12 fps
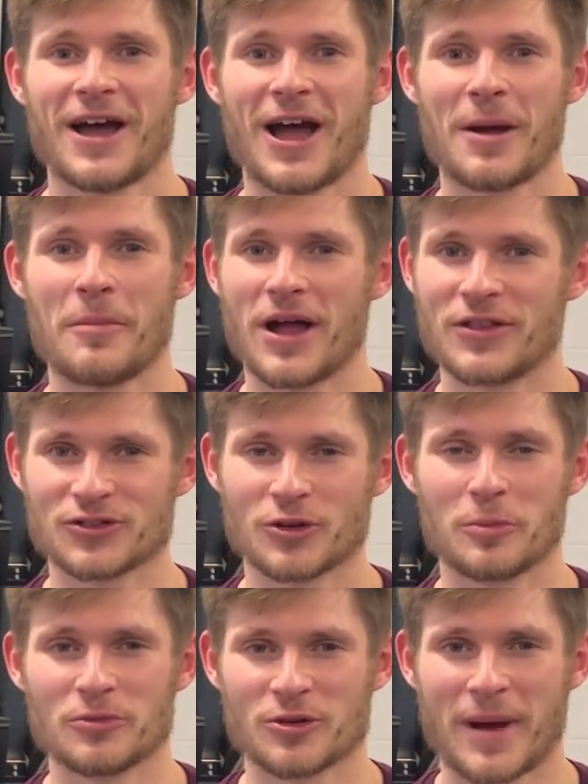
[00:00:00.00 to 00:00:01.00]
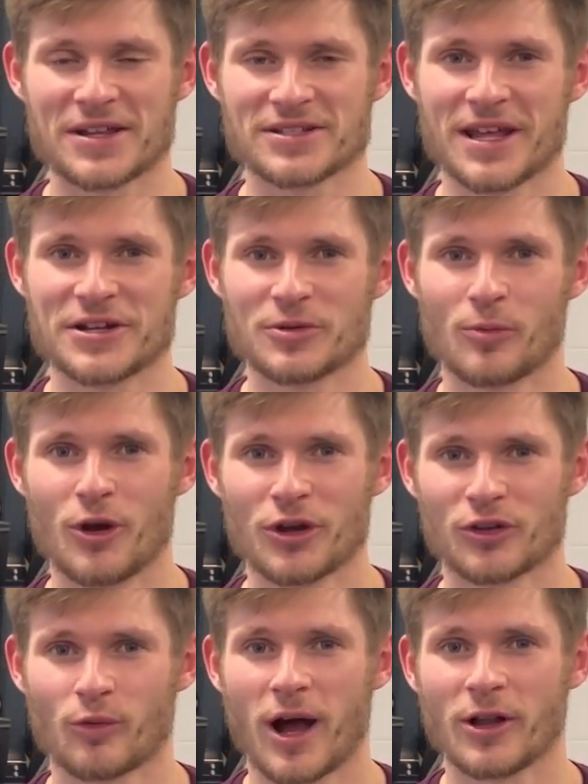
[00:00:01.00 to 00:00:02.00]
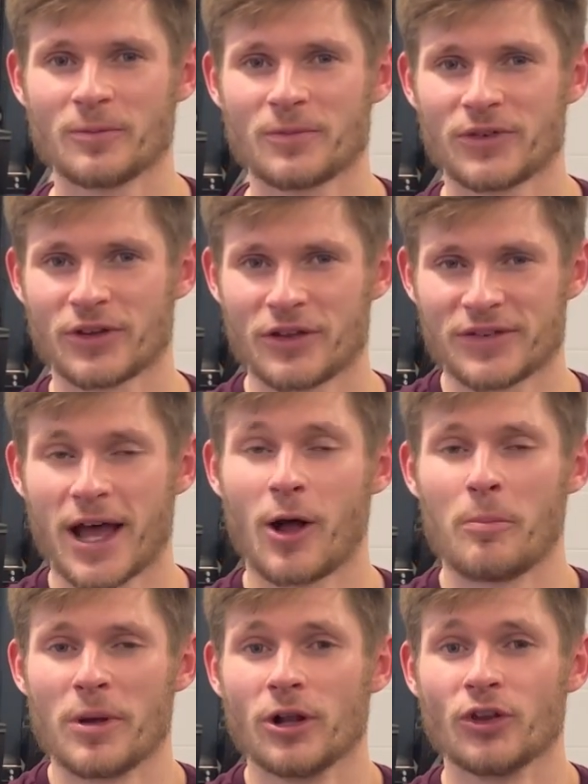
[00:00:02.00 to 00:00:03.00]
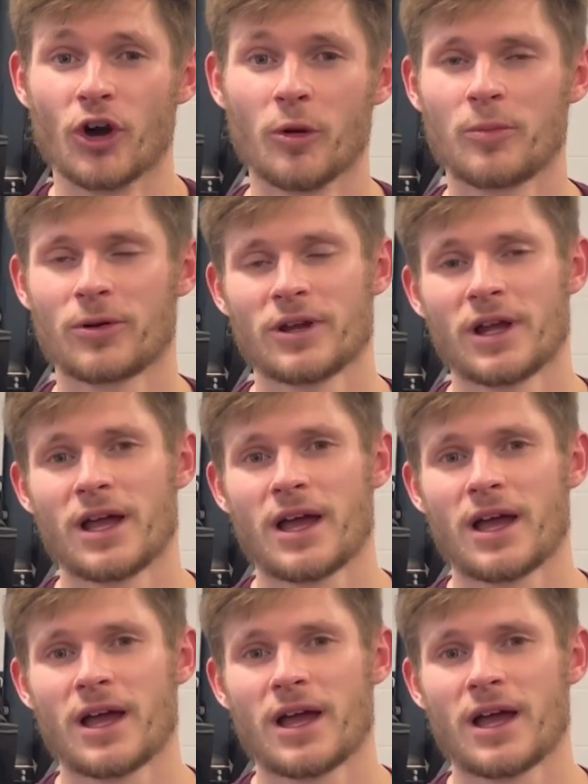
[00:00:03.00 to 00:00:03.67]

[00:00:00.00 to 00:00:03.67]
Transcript: and some isolation work as well to help build up